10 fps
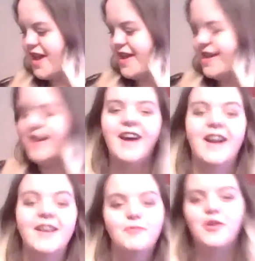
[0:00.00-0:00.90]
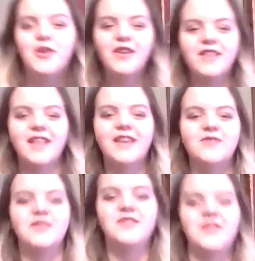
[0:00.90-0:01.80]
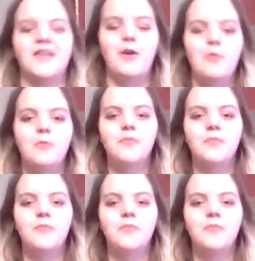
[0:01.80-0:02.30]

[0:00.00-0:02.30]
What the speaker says: I'm pretty good at last ones. Okay.